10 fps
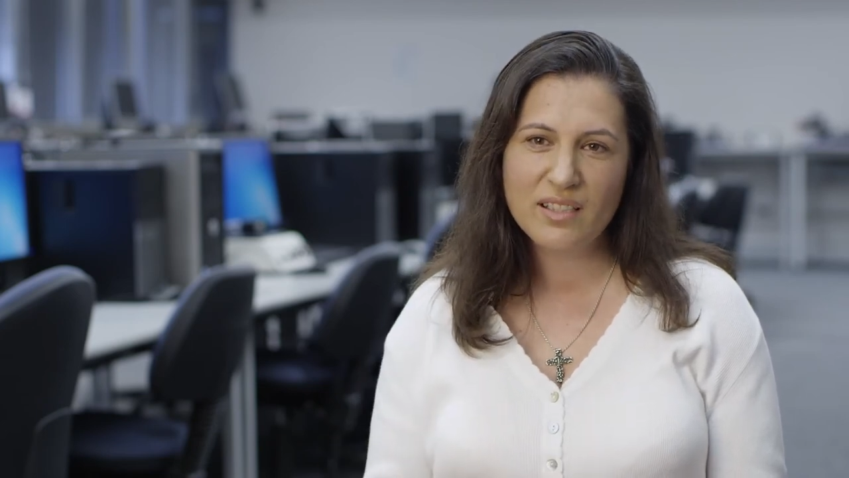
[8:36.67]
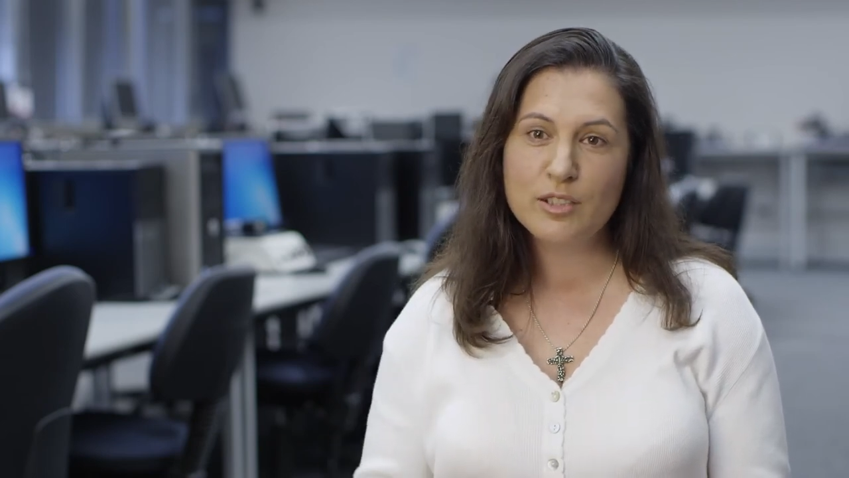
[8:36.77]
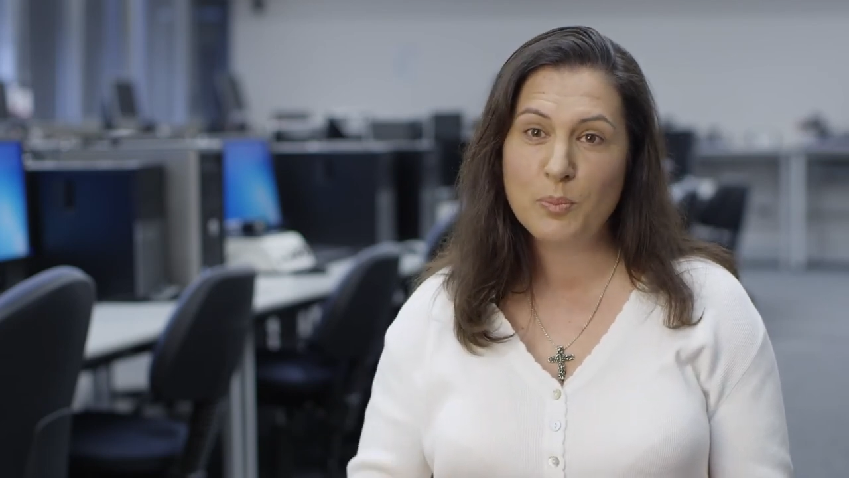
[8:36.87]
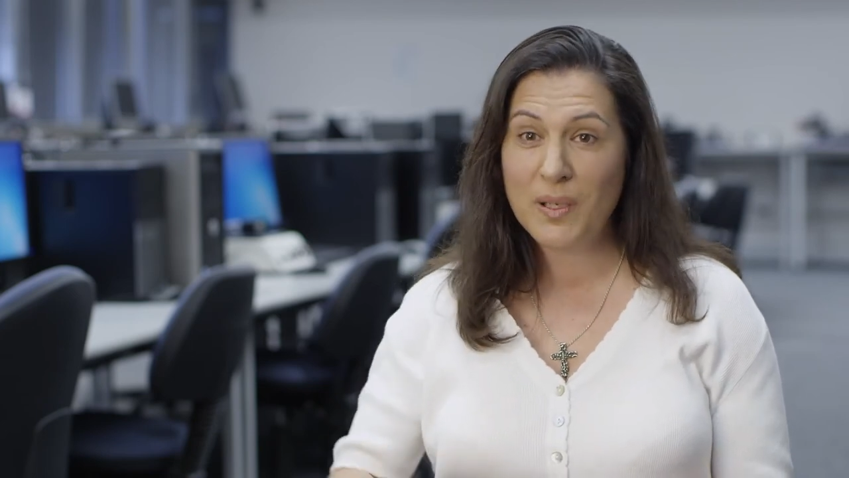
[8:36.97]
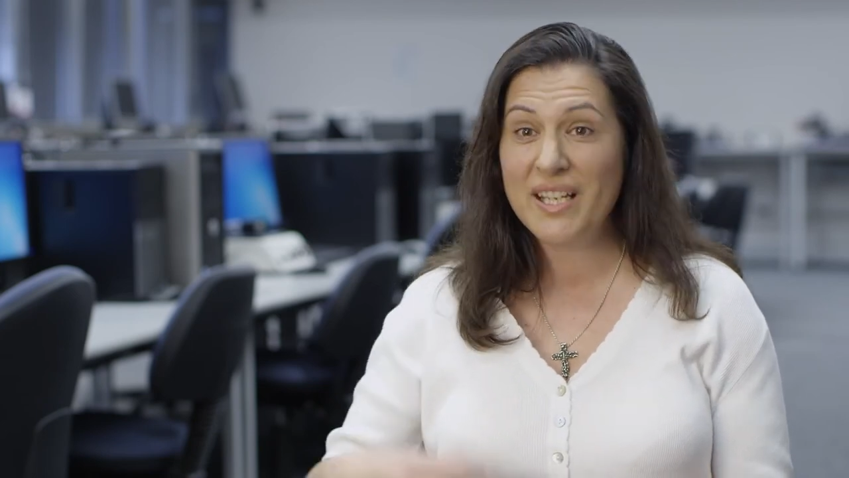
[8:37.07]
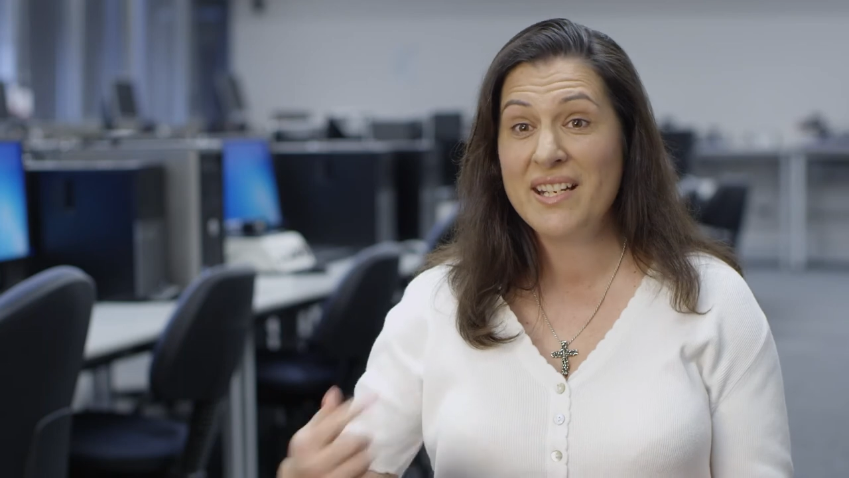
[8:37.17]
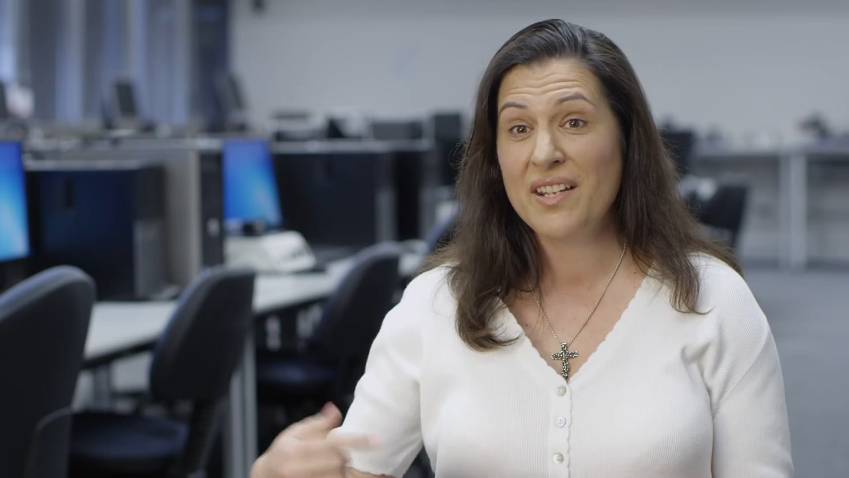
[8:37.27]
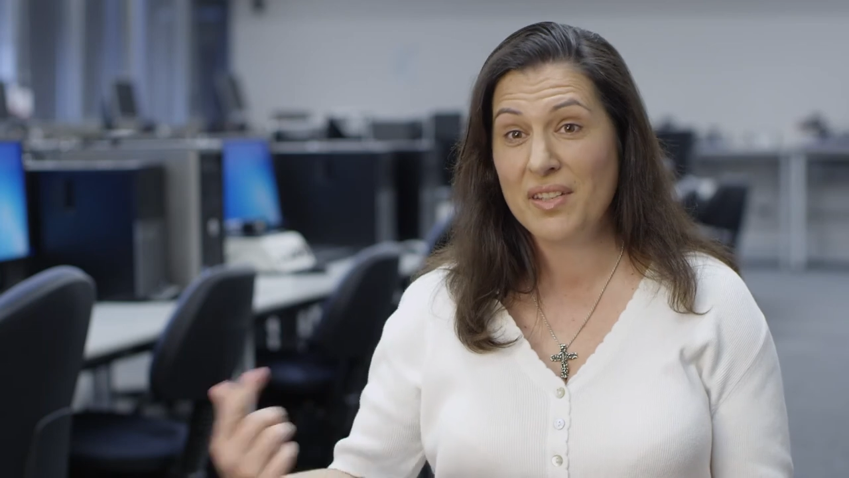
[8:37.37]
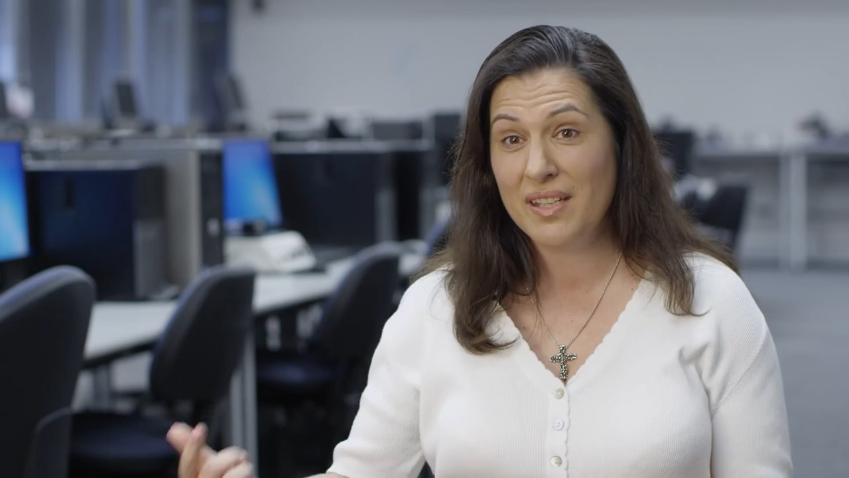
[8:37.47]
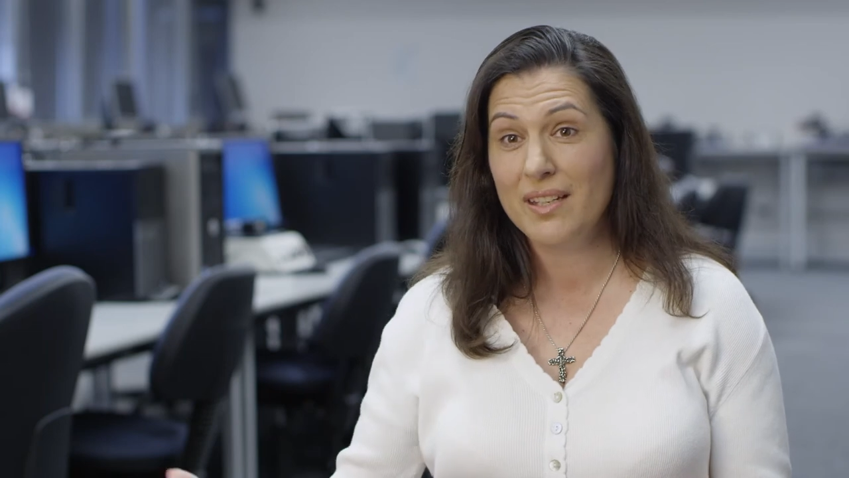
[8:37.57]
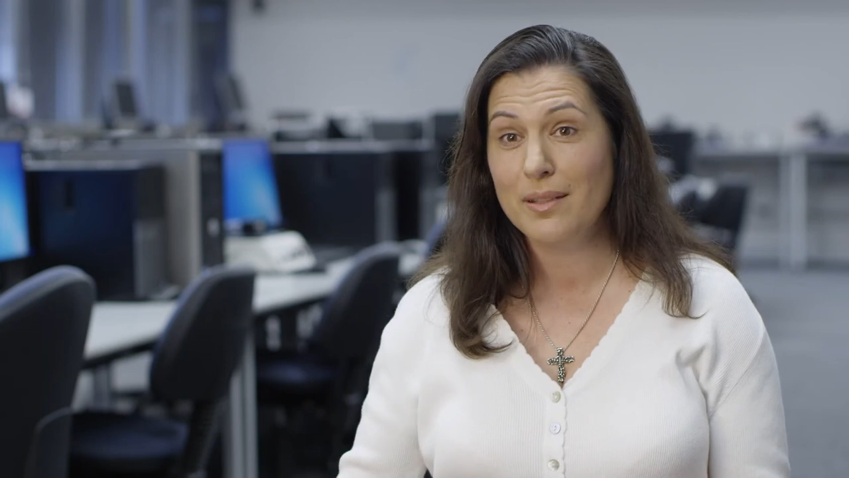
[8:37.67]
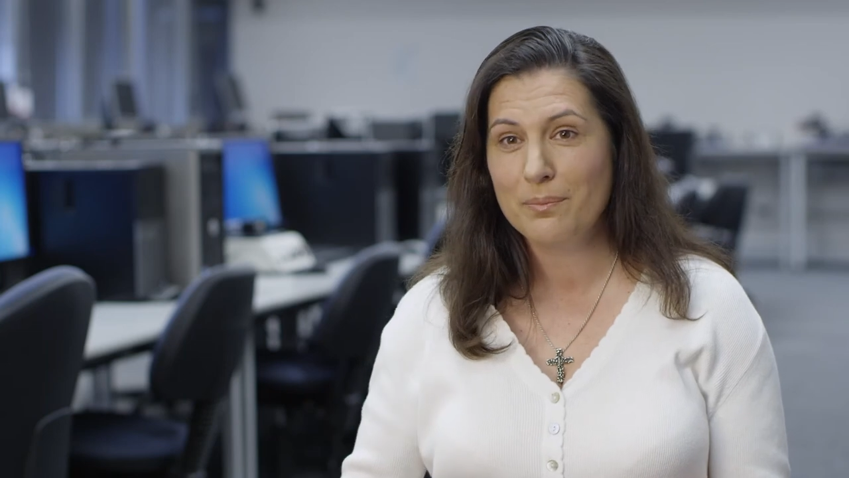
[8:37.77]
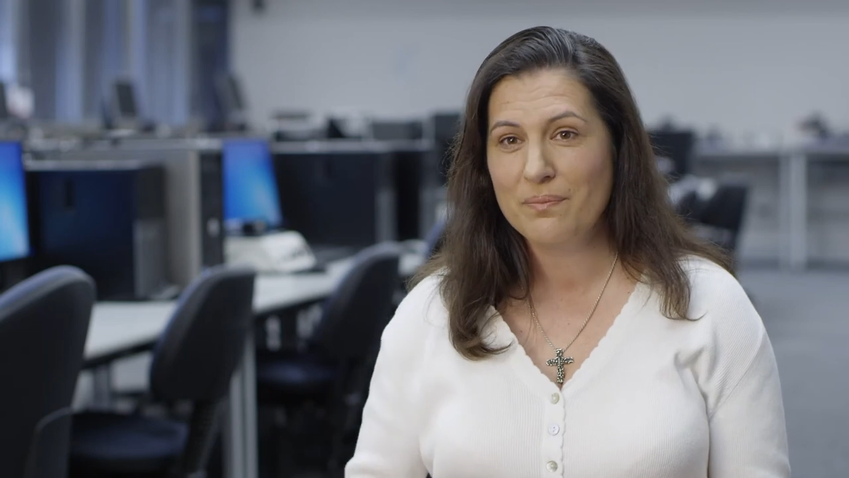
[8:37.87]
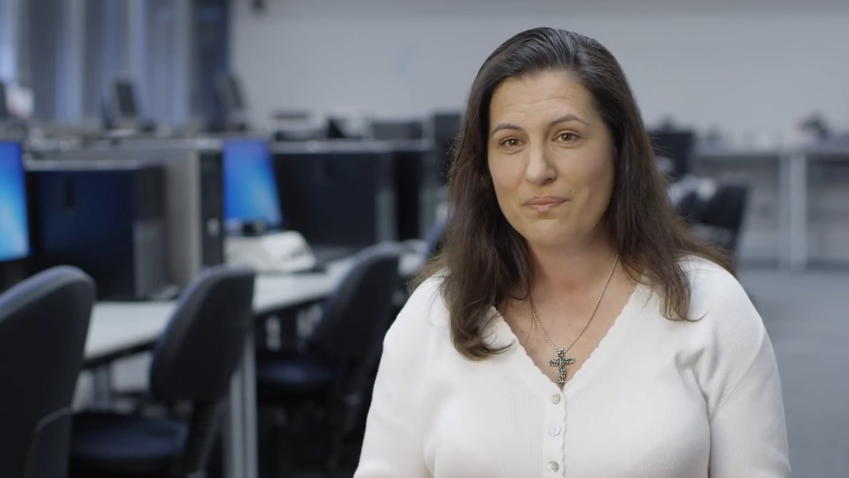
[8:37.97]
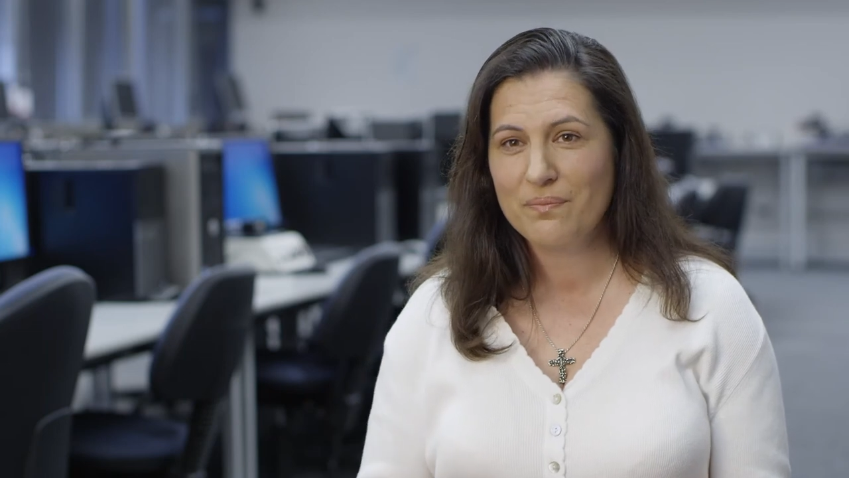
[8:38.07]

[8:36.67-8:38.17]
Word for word: to play another game.